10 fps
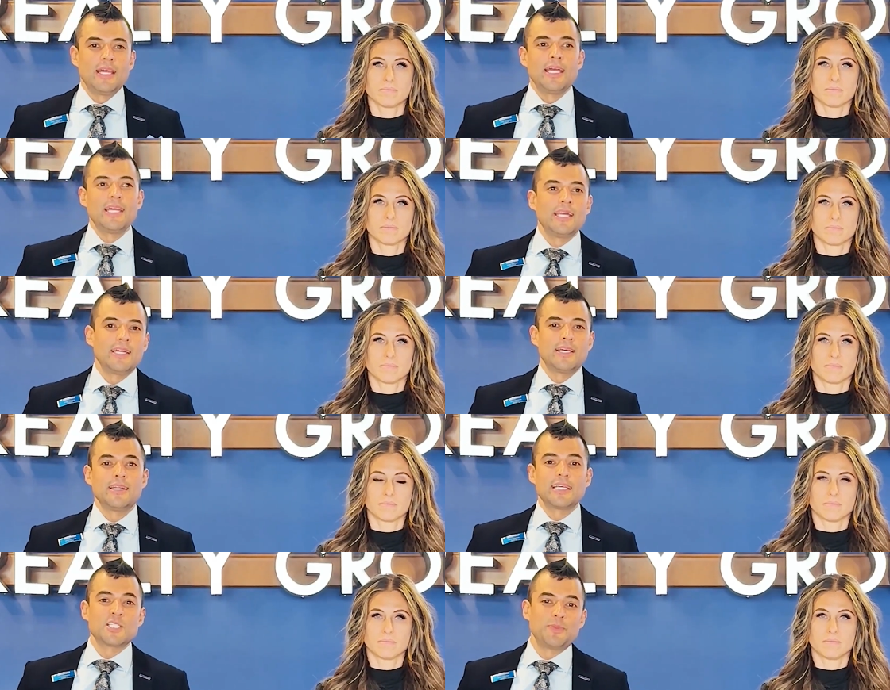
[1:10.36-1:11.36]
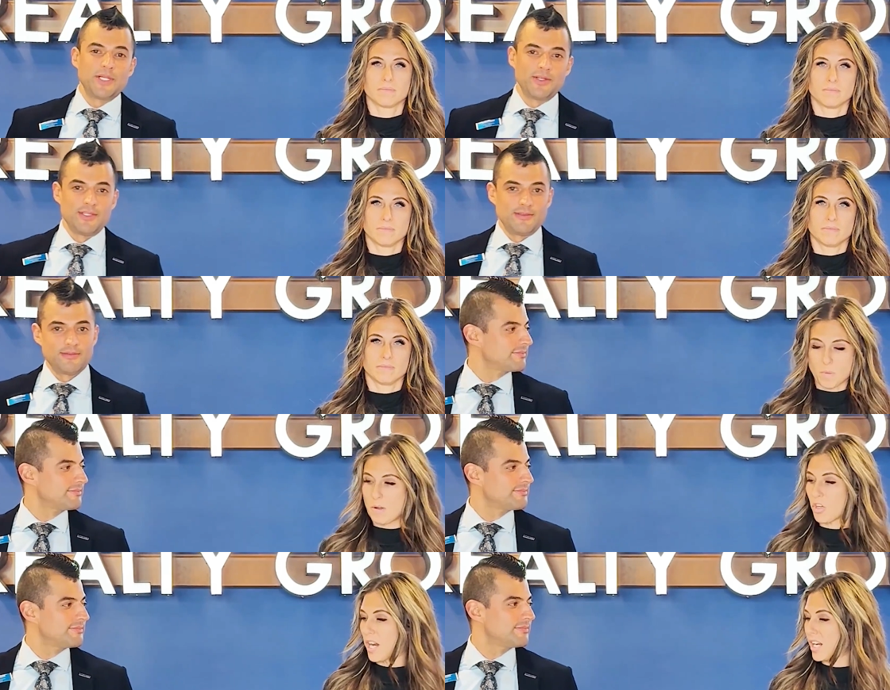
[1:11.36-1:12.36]
Speaker 1: and Experian. What
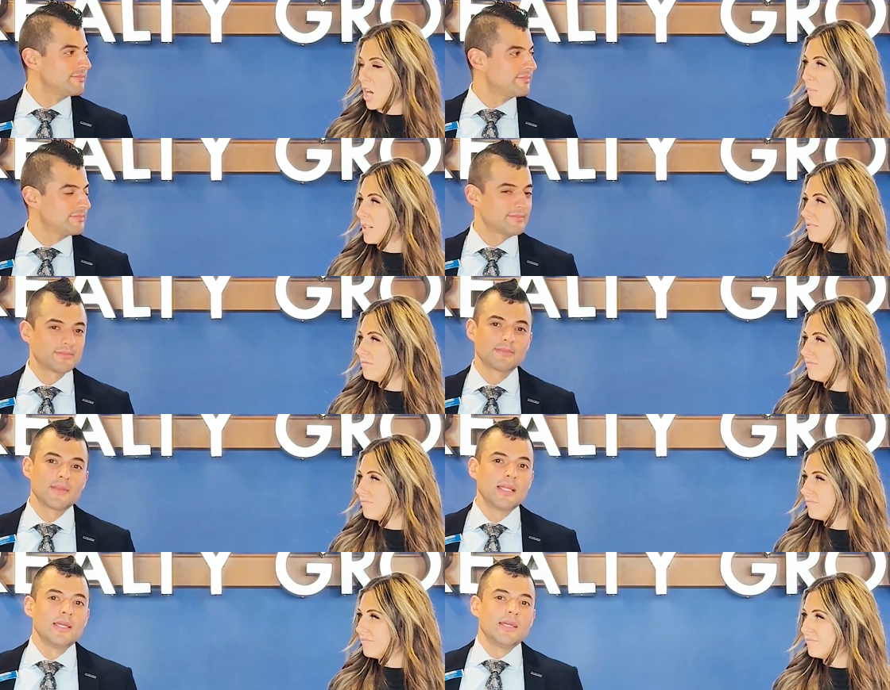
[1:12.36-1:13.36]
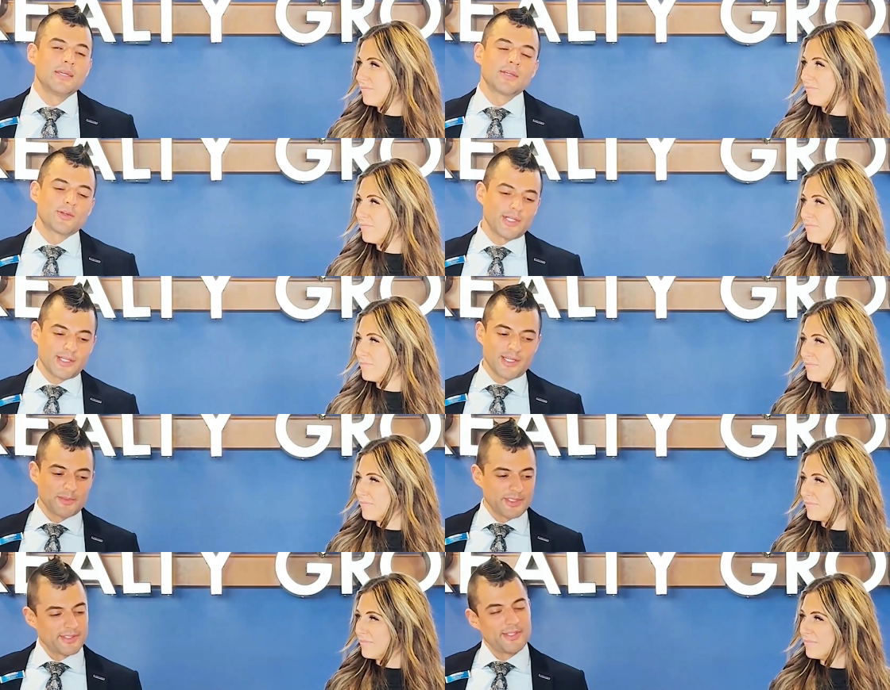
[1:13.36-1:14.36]
about Credit Karma? Credit
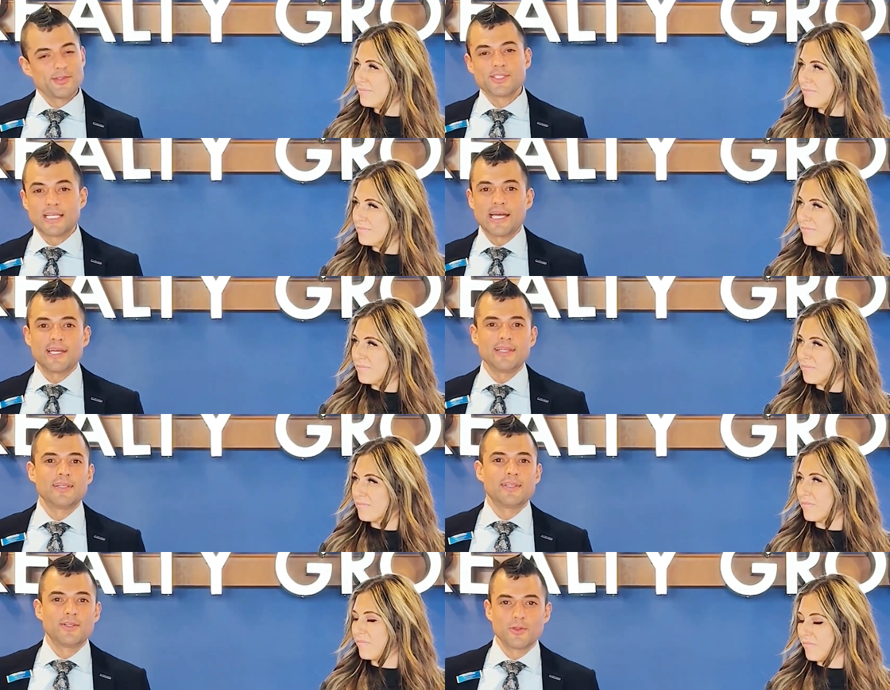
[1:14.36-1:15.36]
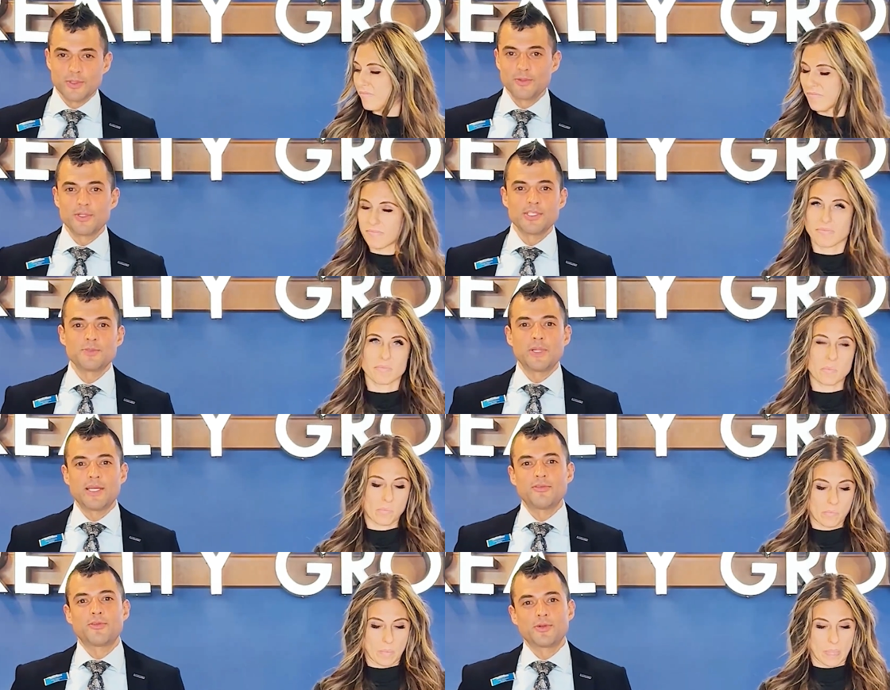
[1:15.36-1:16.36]
Karma, you know, it's a guide. Nobody really is
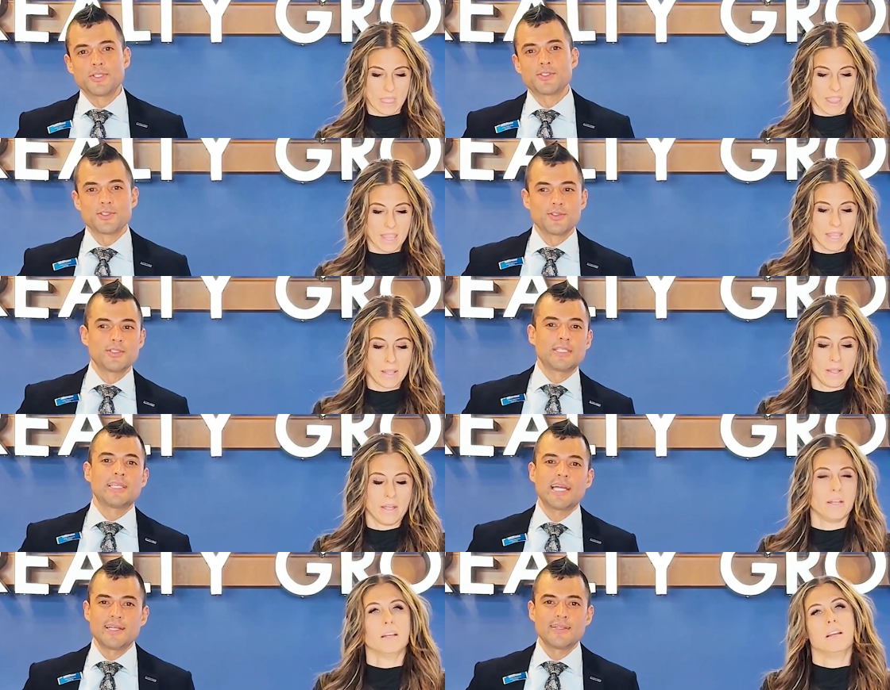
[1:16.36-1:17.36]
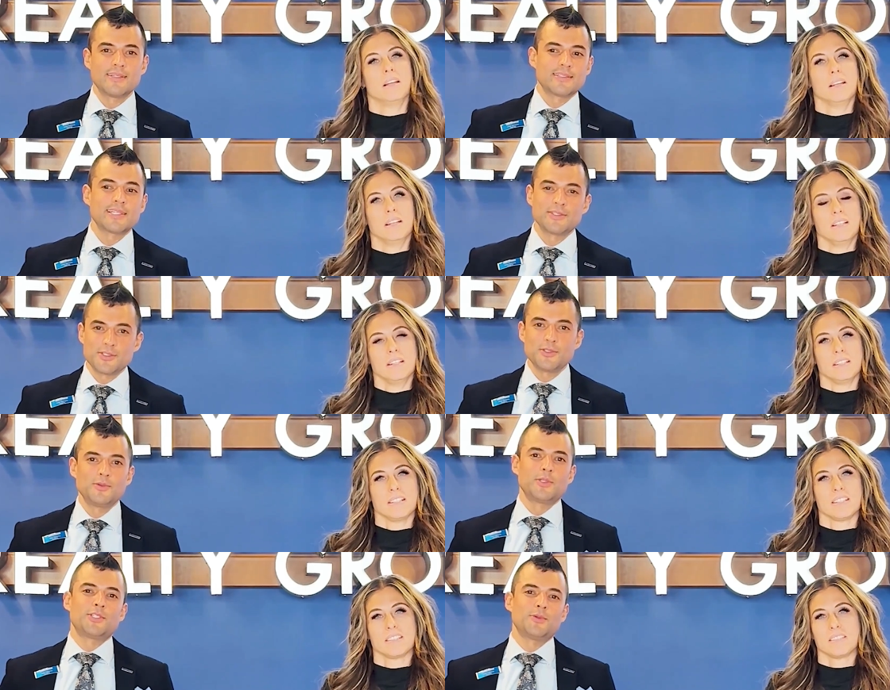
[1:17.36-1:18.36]
paying for it. So it kind of tells you
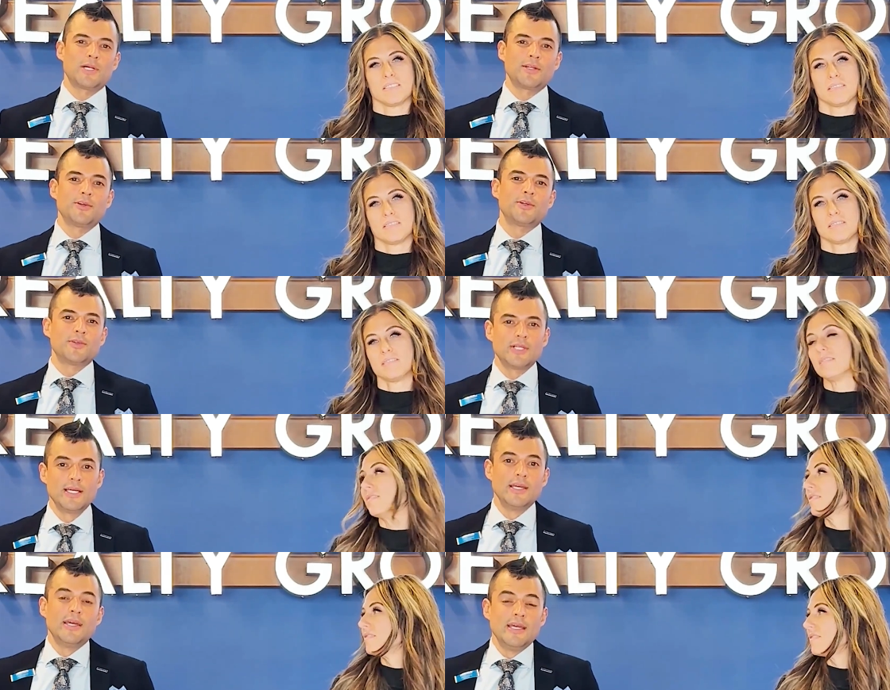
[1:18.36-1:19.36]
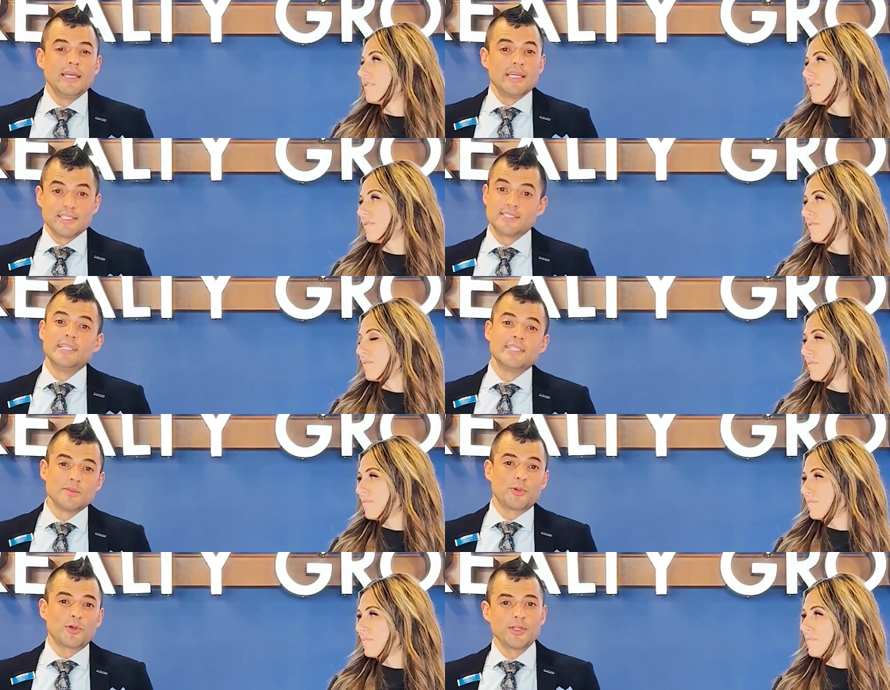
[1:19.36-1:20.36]
what you want to know. It
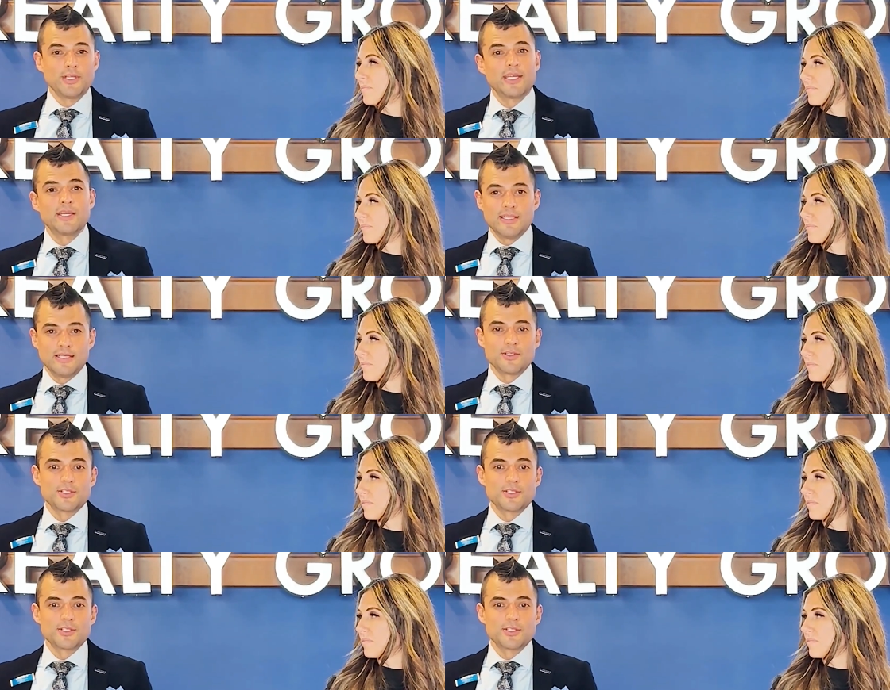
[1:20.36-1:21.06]
is important you get if